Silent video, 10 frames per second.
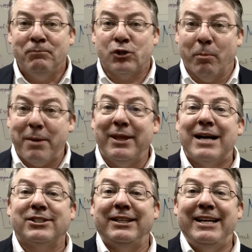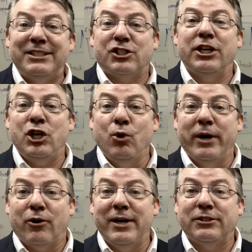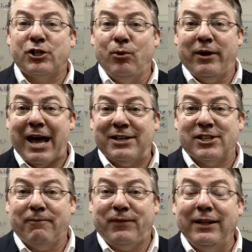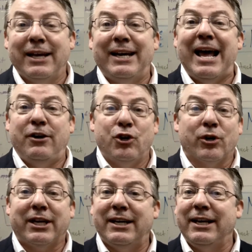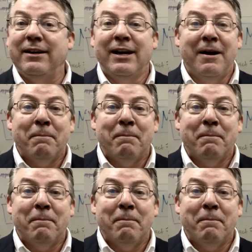So maybe that's a niche that you enter into as an affiliate and you're getting